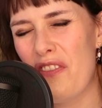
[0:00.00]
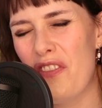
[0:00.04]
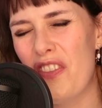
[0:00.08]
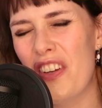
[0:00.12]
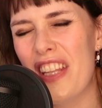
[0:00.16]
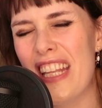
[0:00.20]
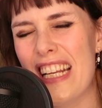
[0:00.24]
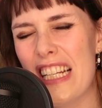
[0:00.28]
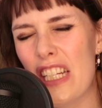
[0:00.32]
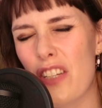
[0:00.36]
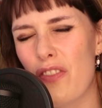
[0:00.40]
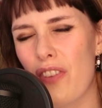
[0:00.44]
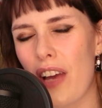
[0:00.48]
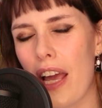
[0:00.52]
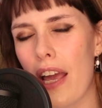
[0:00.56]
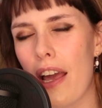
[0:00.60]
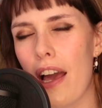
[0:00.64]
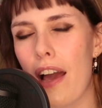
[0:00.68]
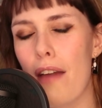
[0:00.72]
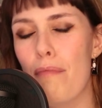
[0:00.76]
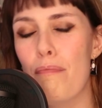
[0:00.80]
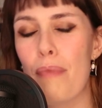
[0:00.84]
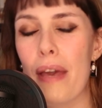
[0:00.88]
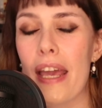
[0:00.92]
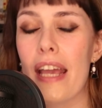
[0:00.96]
For this
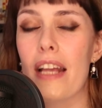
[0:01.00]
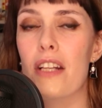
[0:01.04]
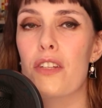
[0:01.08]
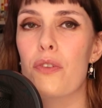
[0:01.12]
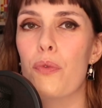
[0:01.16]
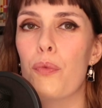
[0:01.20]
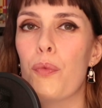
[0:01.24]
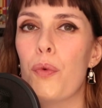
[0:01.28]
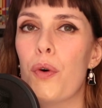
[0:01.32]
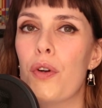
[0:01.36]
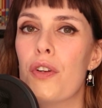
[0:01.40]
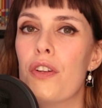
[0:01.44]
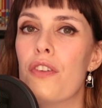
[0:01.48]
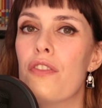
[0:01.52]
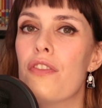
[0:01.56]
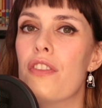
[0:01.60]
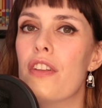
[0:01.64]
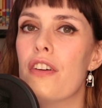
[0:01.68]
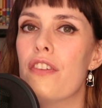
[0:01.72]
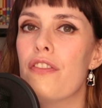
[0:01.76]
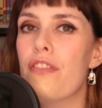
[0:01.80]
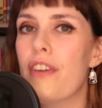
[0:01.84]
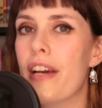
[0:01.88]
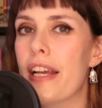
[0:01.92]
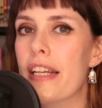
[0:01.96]
fight, I picked one of
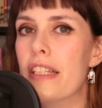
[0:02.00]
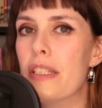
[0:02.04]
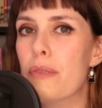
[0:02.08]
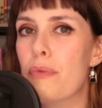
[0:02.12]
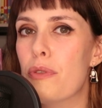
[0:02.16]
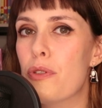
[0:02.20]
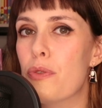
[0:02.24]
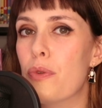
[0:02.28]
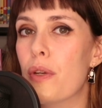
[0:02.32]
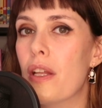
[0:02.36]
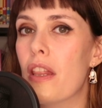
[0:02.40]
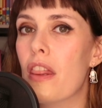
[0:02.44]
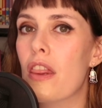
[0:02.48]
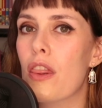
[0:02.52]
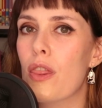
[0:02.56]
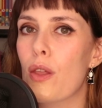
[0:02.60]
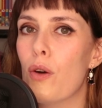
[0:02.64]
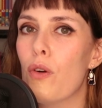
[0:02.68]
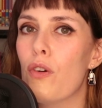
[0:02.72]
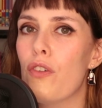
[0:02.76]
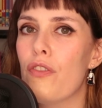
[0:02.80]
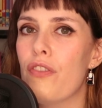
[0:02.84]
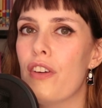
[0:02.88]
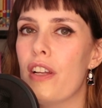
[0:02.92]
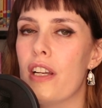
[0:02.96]
the fights between
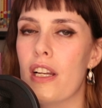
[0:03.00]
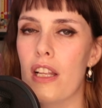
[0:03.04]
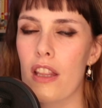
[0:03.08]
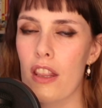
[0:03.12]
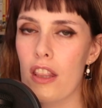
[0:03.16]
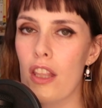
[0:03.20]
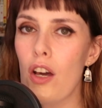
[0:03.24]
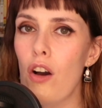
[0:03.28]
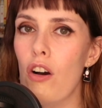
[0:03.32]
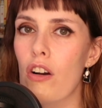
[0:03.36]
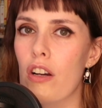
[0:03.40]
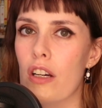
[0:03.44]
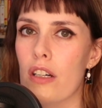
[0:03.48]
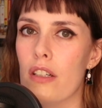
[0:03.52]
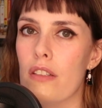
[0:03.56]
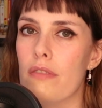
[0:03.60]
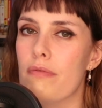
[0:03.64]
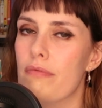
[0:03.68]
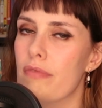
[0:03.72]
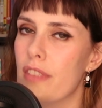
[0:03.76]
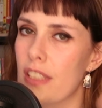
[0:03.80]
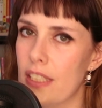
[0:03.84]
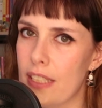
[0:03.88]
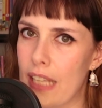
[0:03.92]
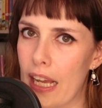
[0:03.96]
Thorfinn and Thorkell,
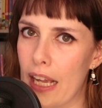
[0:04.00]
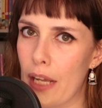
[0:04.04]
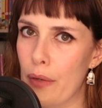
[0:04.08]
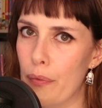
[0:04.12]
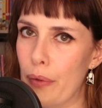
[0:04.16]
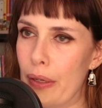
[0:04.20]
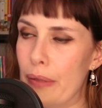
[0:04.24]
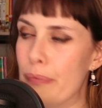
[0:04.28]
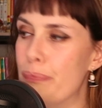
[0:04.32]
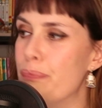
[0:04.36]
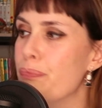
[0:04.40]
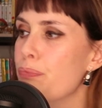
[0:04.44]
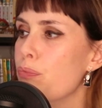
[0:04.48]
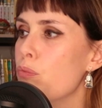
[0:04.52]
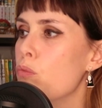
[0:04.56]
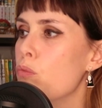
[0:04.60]
the second one.